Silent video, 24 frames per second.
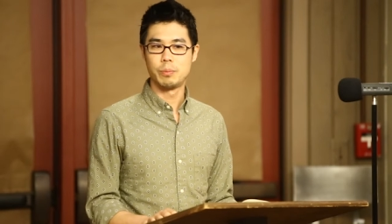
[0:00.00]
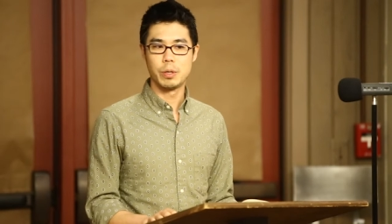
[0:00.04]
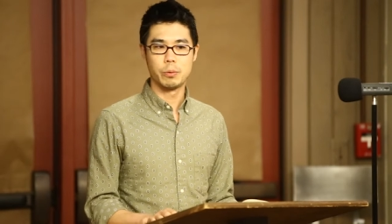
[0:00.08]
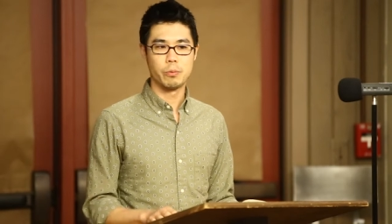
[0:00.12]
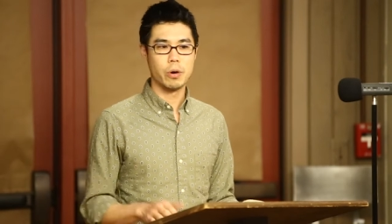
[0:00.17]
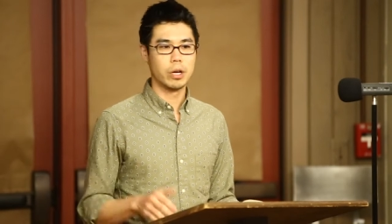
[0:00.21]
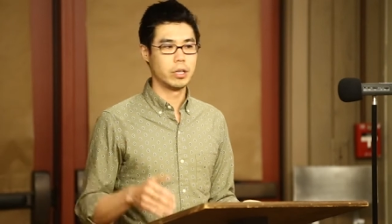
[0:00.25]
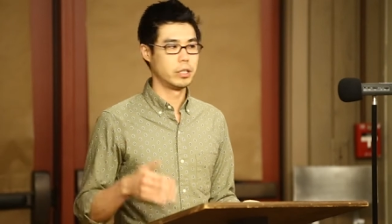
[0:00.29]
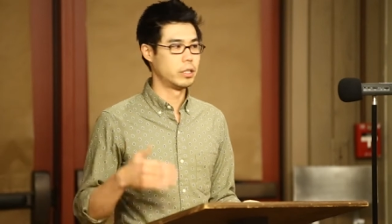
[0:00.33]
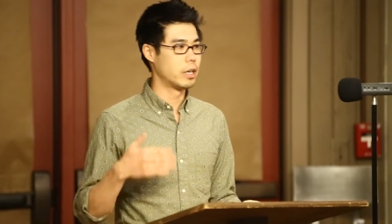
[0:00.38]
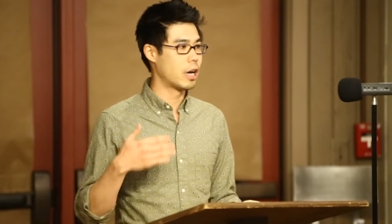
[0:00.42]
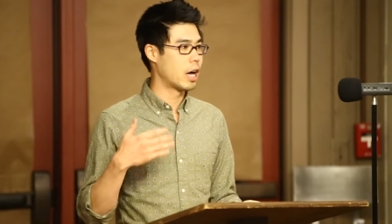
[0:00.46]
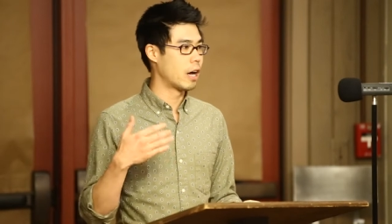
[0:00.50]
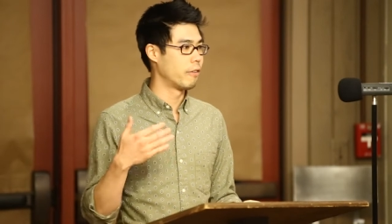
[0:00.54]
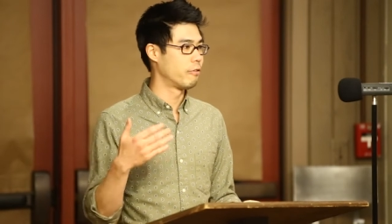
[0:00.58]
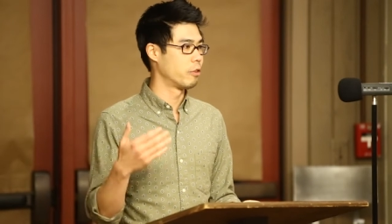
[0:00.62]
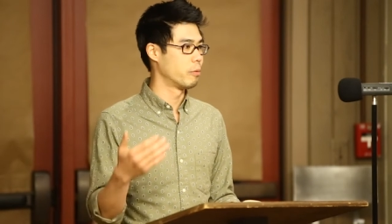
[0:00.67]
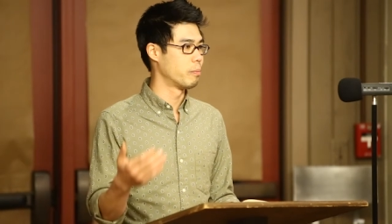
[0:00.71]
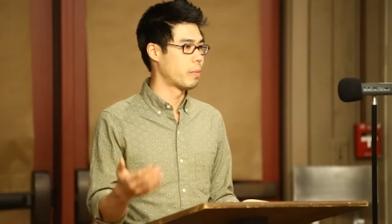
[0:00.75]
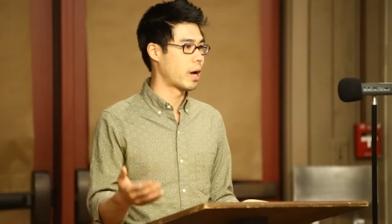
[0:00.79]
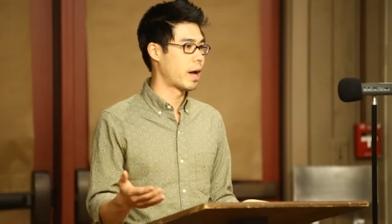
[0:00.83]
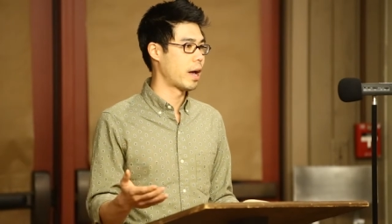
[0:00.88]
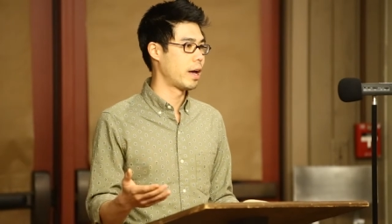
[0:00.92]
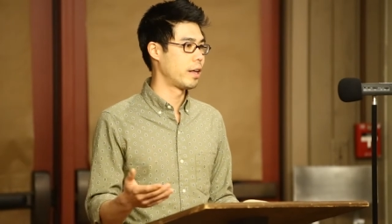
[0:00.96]
but wanted to offer
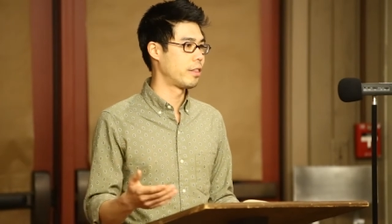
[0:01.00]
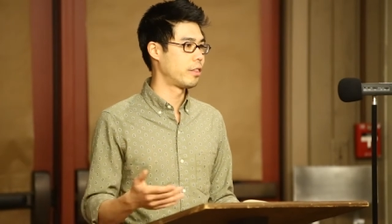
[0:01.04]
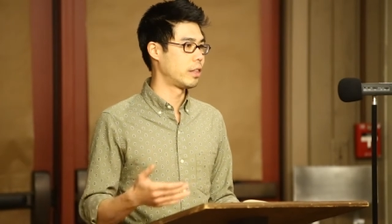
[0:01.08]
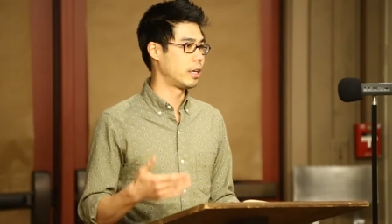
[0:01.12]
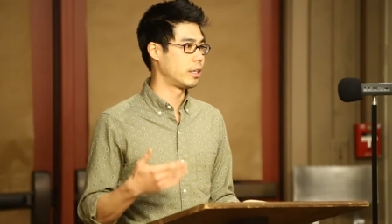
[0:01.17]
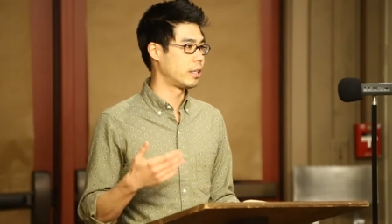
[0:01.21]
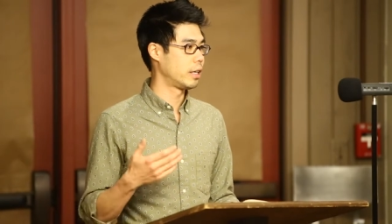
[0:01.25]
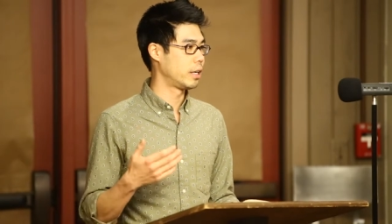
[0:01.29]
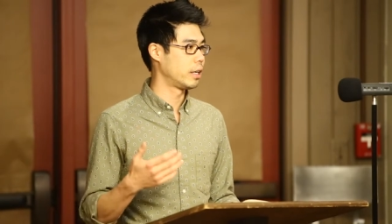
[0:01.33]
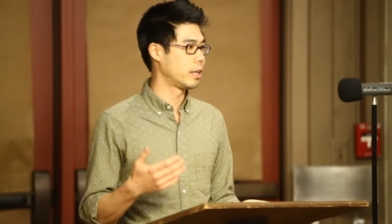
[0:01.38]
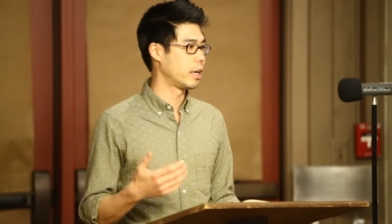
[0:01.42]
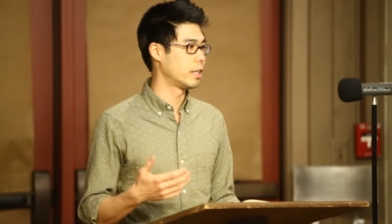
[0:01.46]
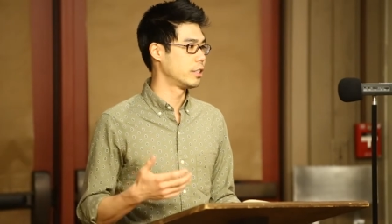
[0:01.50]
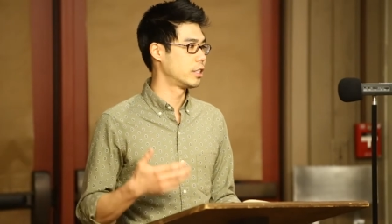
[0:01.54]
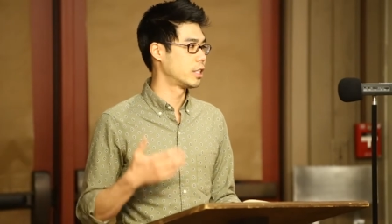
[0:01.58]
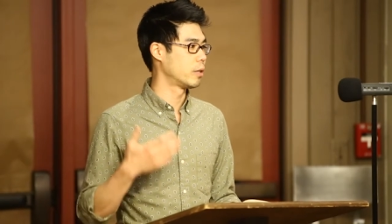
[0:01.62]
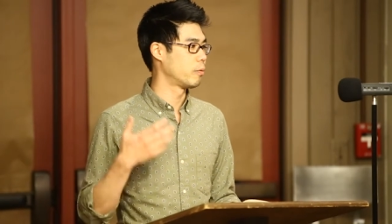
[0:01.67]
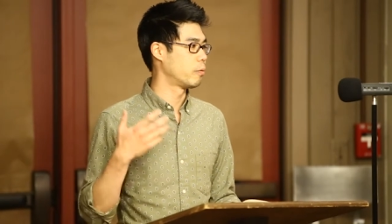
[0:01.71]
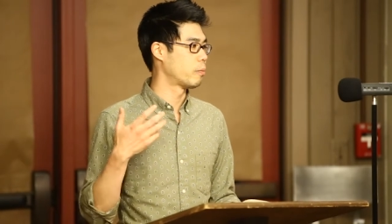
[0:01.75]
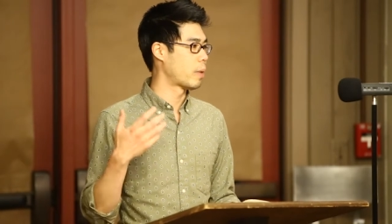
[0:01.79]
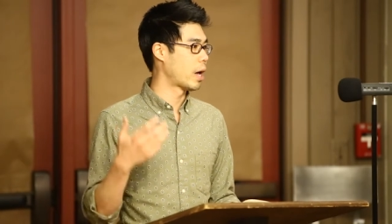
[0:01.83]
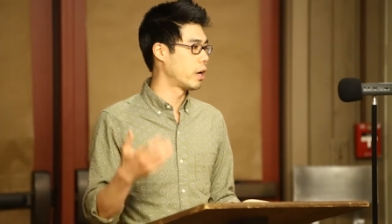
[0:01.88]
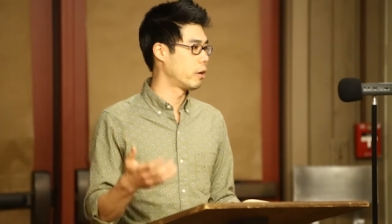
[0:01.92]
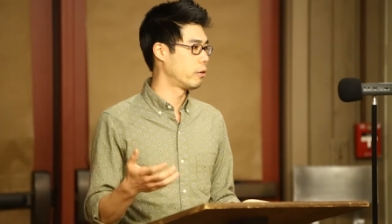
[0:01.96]
my thinking and
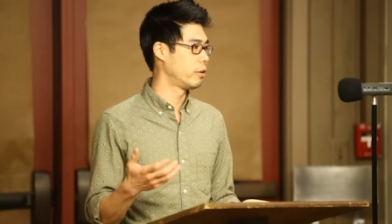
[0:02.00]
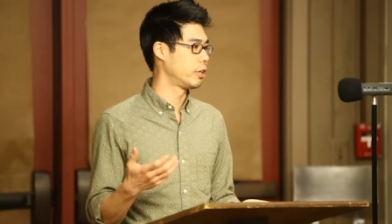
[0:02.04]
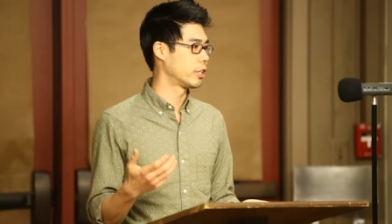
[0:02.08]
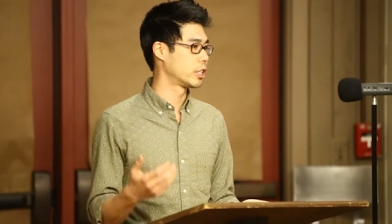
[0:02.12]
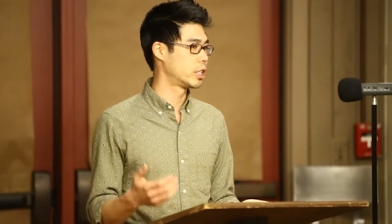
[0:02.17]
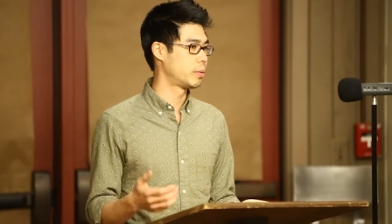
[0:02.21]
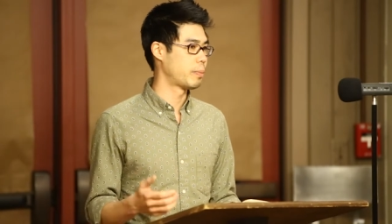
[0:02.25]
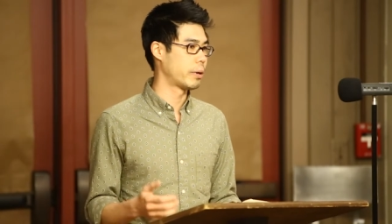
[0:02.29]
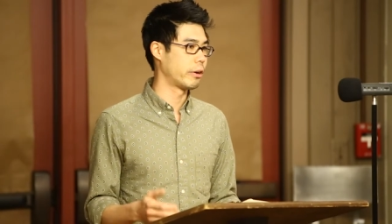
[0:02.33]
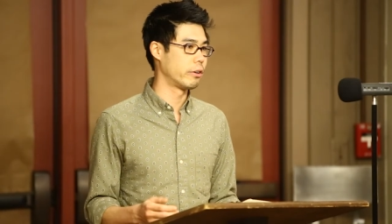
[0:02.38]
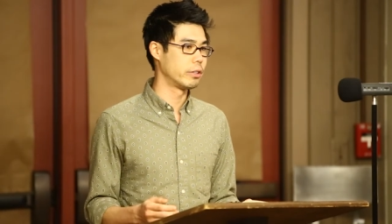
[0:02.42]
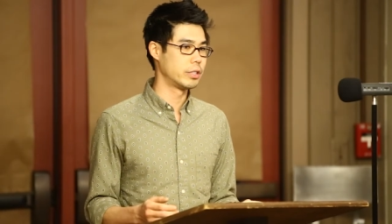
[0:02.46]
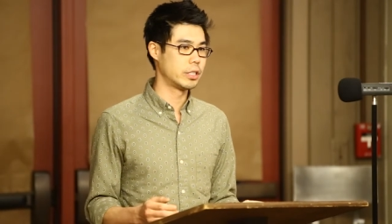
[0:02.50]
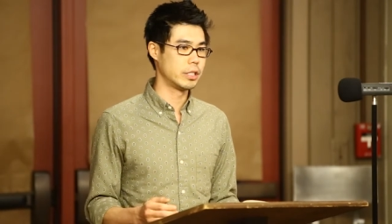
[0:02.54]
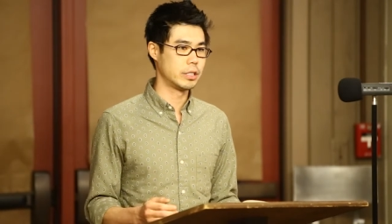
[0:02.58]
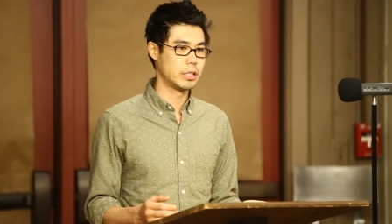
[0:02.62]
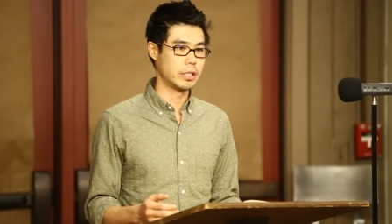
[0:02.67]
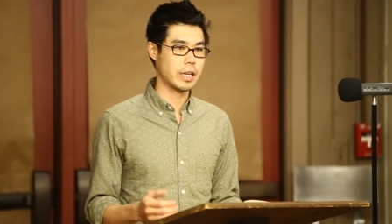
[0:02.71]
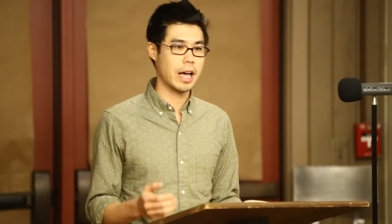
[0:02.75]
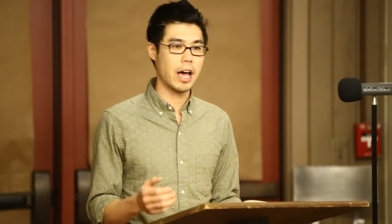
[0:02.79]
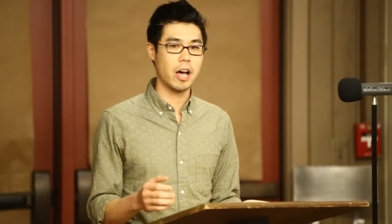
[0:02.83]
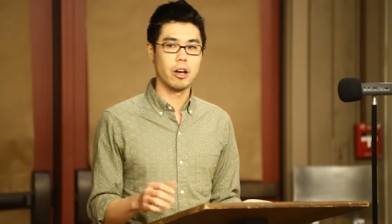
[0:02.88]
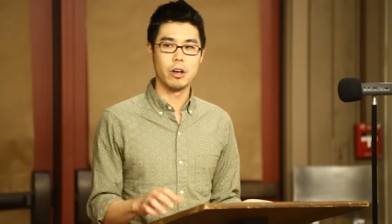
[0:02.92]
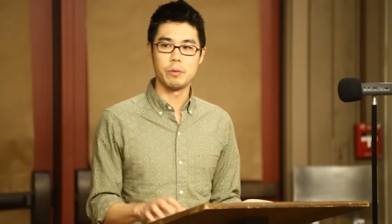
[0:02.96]
some of my own experiences
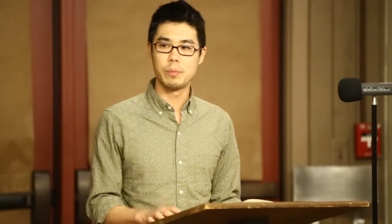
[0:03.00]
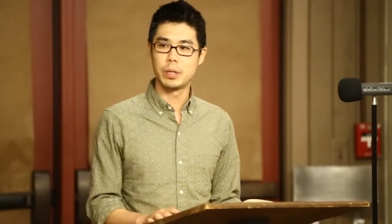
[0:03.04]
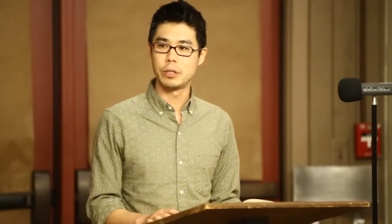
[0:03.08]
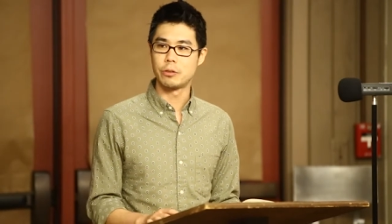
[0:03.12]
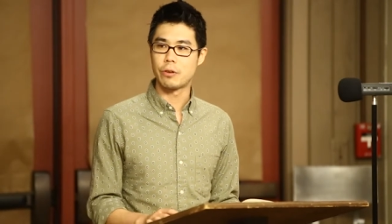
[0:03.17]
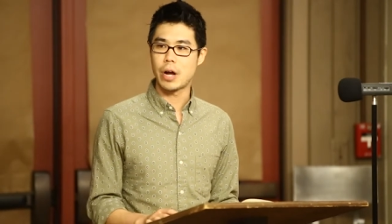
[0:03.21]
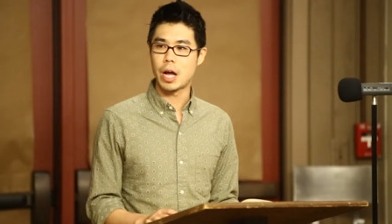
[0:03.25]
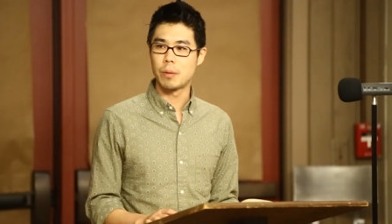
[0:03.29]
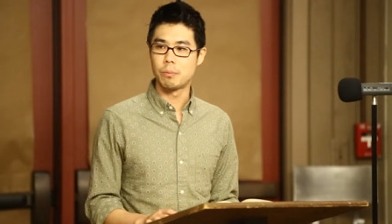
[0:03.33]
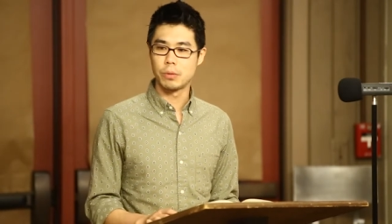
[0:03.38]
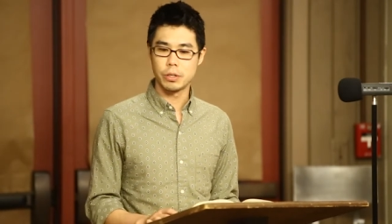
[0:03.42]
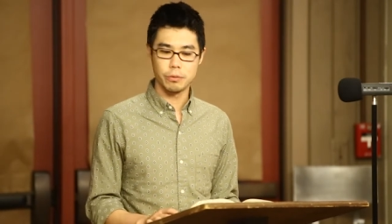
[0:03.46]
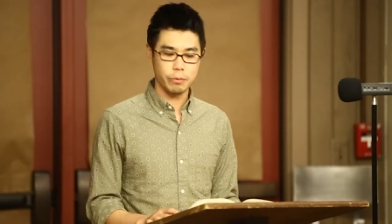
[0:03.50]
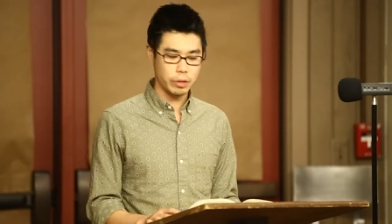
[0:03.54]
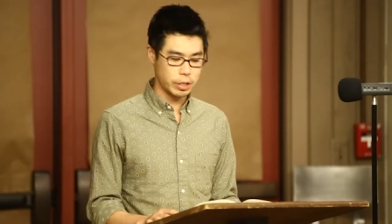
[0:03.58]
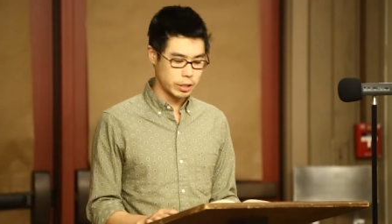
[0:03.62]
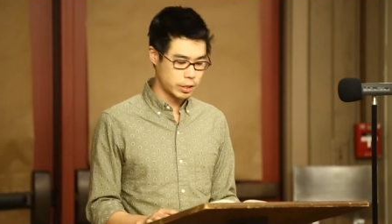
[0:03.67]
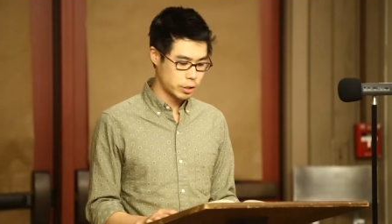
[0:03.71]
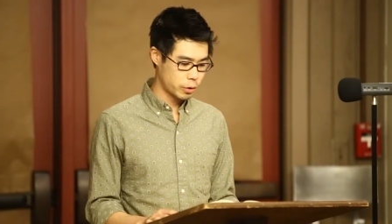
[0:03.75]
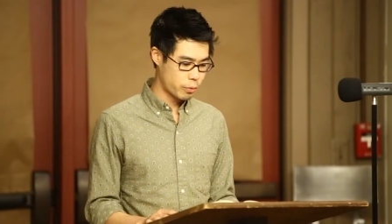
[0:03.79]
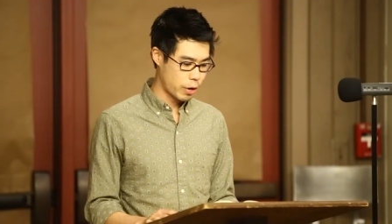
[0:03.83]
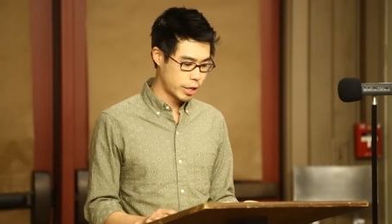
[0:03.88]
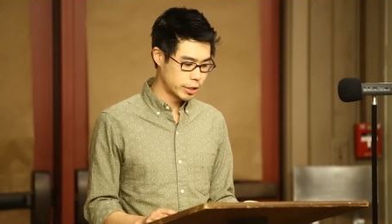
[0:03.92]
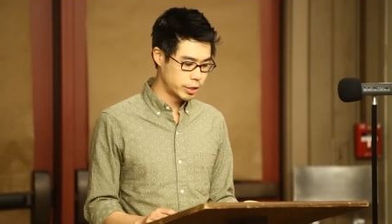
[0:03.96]
and how I've been grappling with
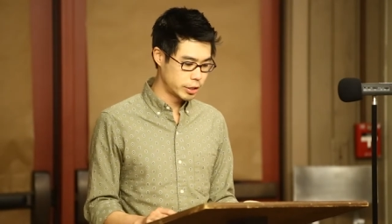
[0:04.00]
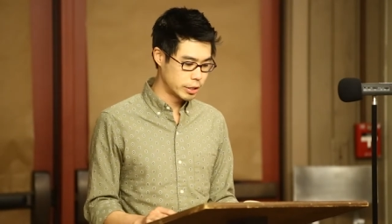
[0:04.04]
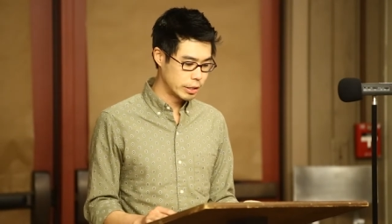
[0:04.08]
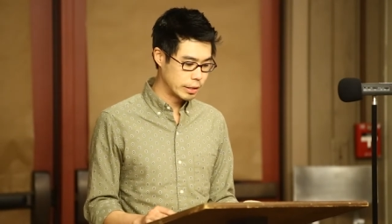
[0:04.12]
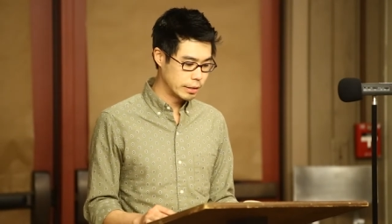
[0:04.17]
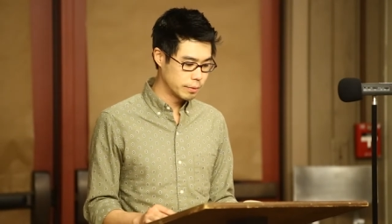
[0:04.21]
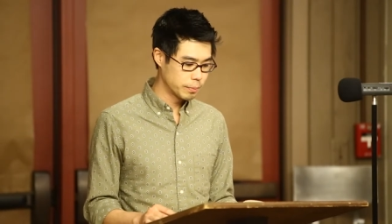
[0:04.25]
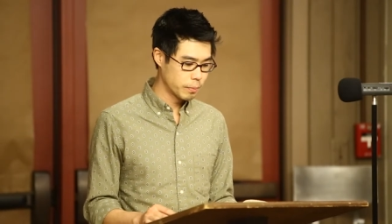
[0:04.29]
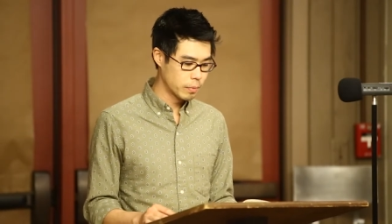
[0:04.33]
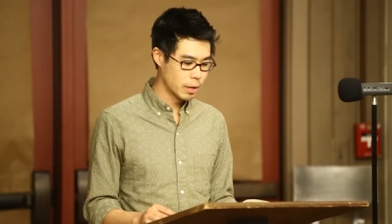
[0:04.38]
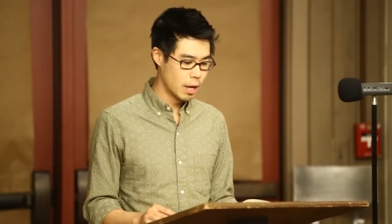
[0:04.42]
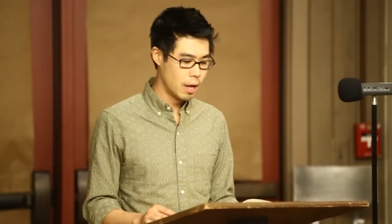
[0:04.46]
this question.